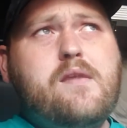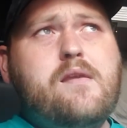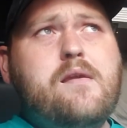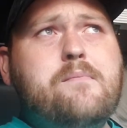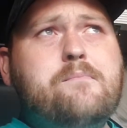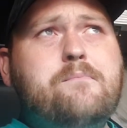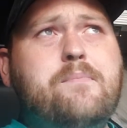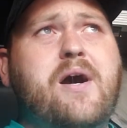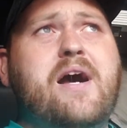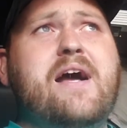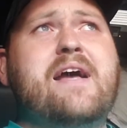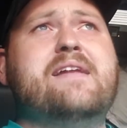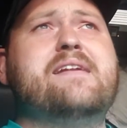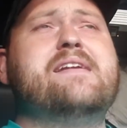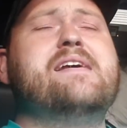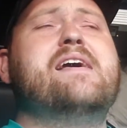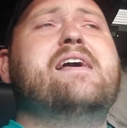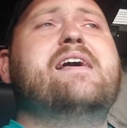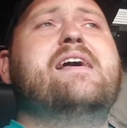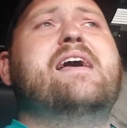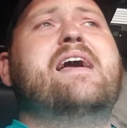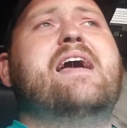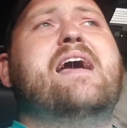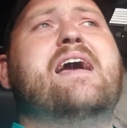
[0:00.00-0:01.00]
but
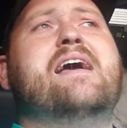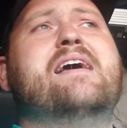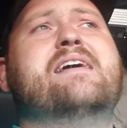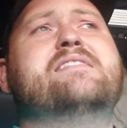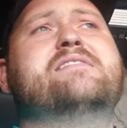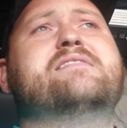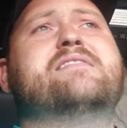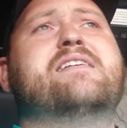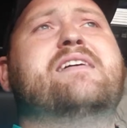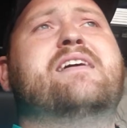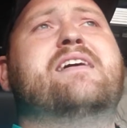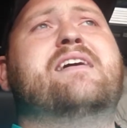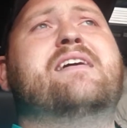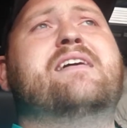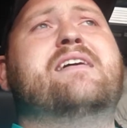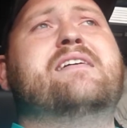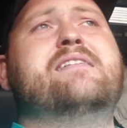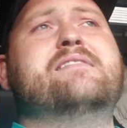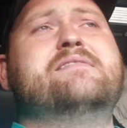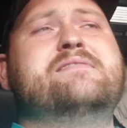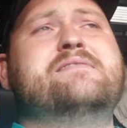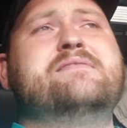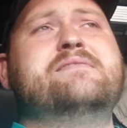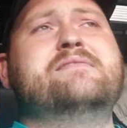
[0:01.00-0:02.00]

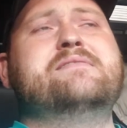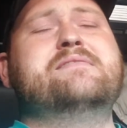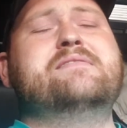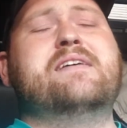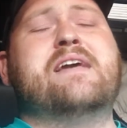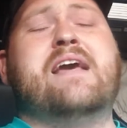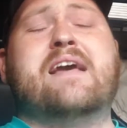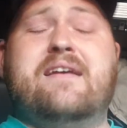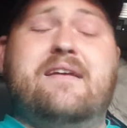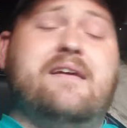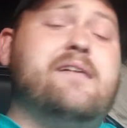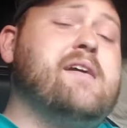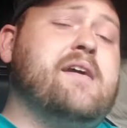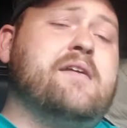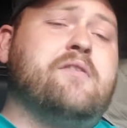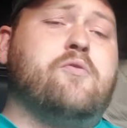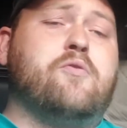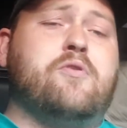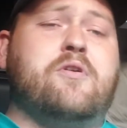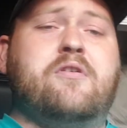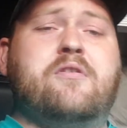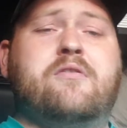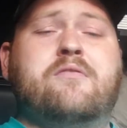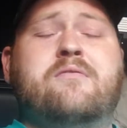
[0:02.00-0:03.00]
in
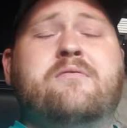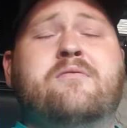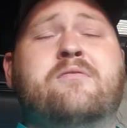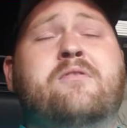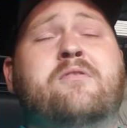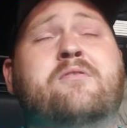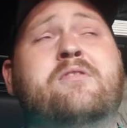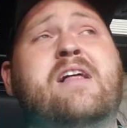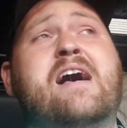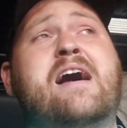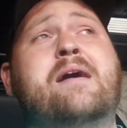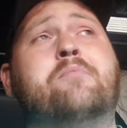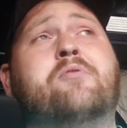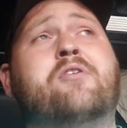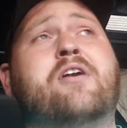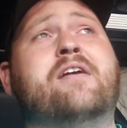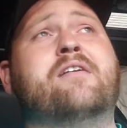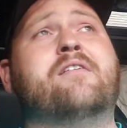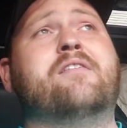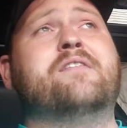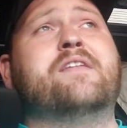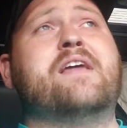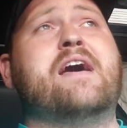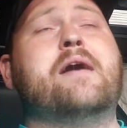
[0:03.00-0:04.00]
order to elaborate
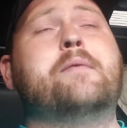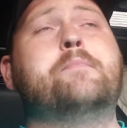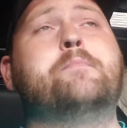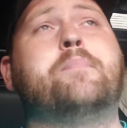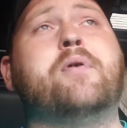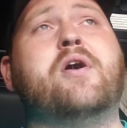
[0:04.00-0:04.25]
on that.